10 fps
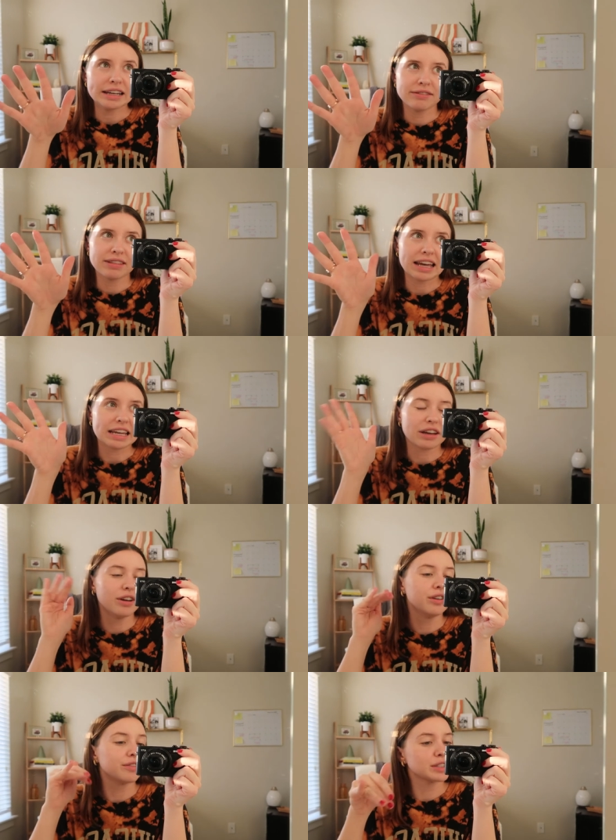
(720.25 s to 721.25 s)
of like
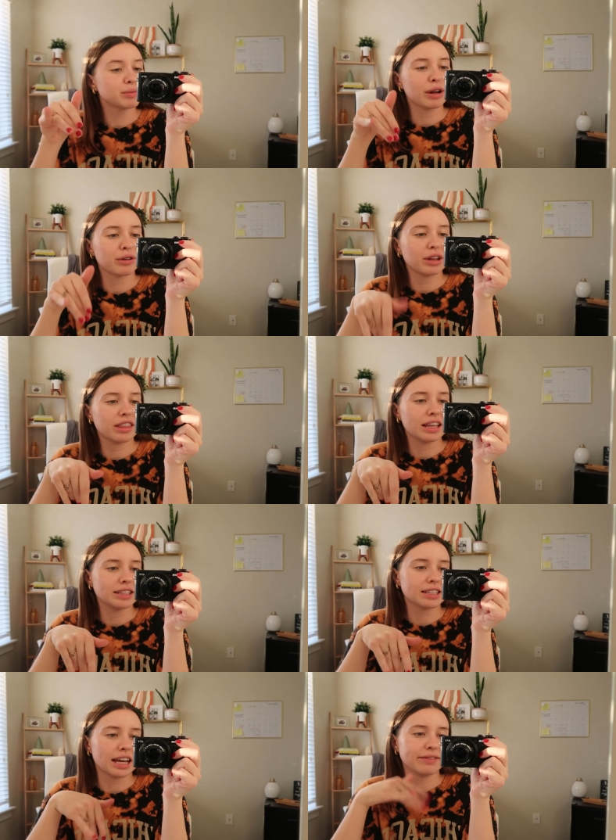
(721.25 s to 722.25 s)
first priority
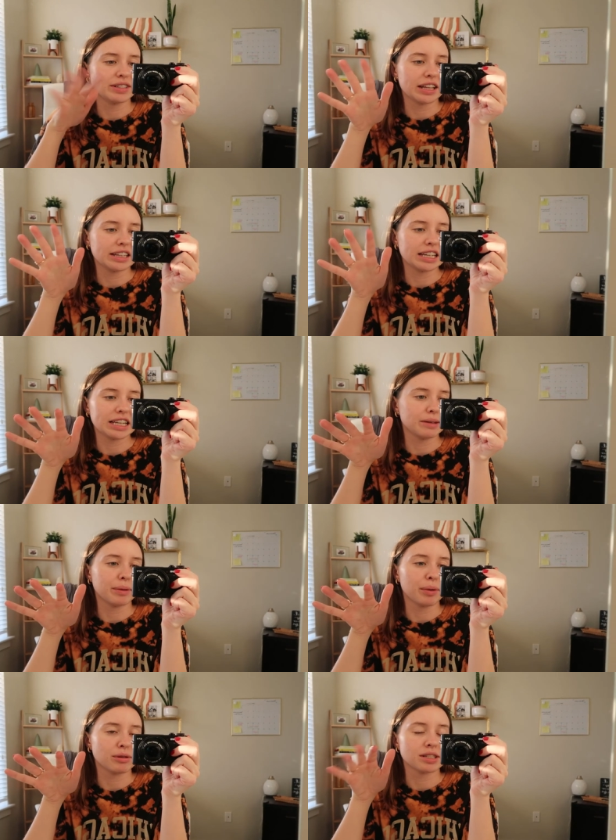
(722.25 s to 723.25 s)
things kind of done that needed to
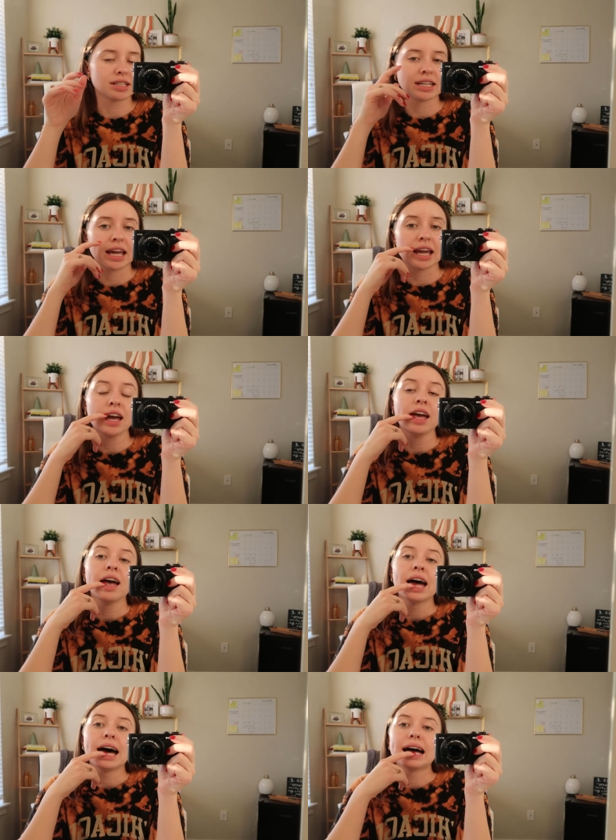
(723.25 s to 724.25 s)
be posted today.
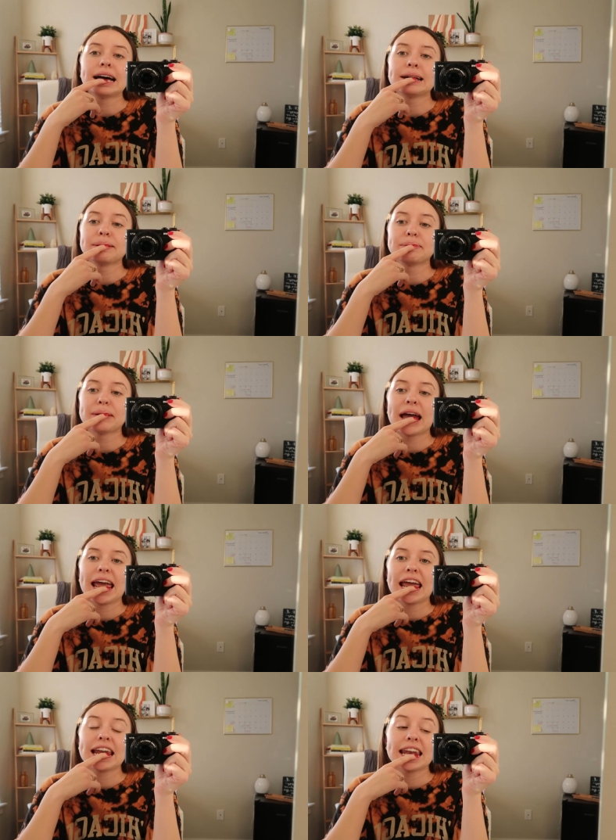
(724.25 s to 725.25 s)
And
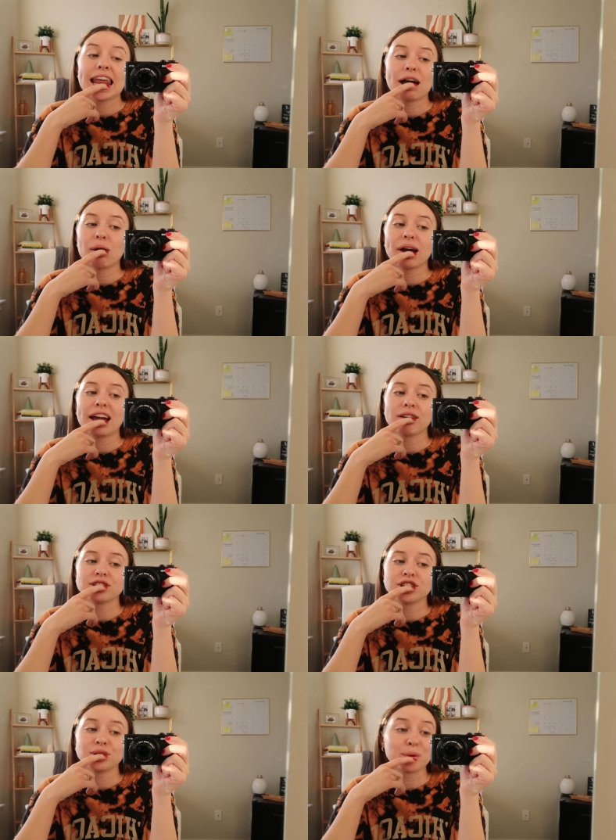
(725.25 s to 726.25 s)
now I
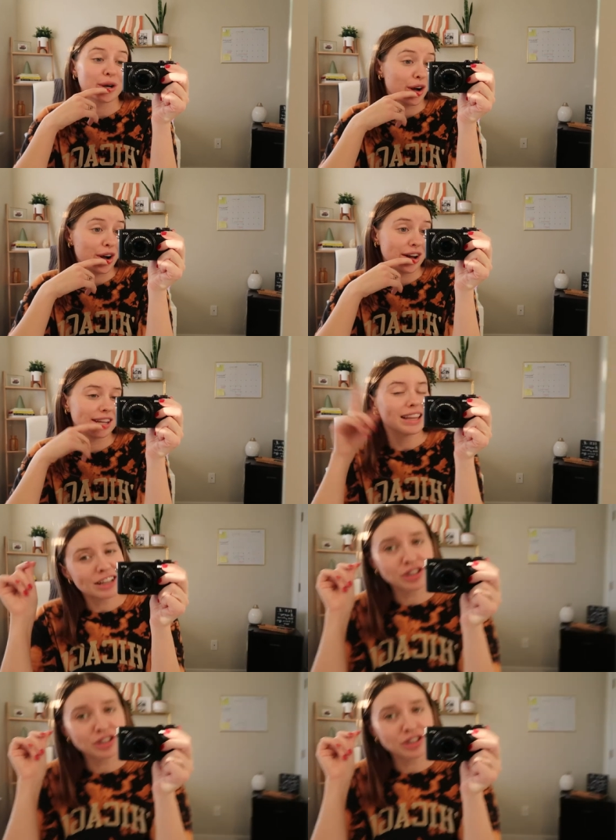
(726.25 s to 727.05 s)
have to work on, well,